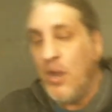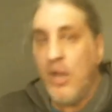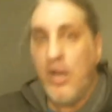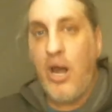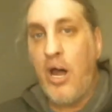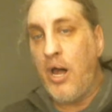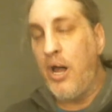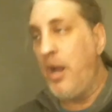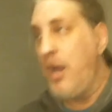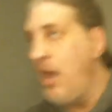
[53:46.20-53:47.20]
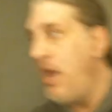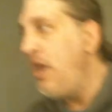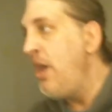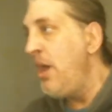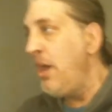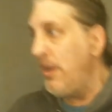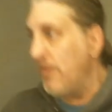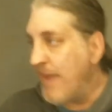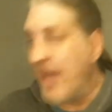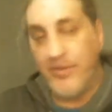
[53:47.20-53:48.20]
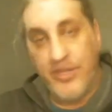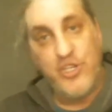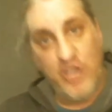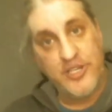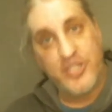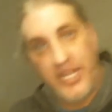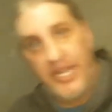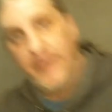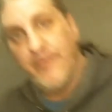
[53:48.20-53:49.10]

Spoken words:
rather than just the